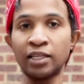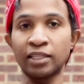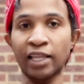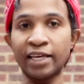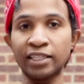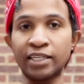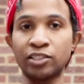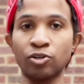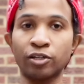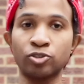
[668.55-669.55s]
lightly
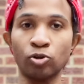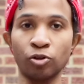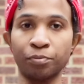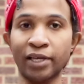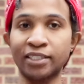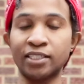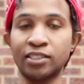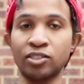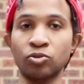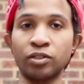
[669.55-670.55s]
into our solar plexus,
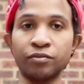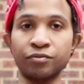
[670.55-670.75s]
sort of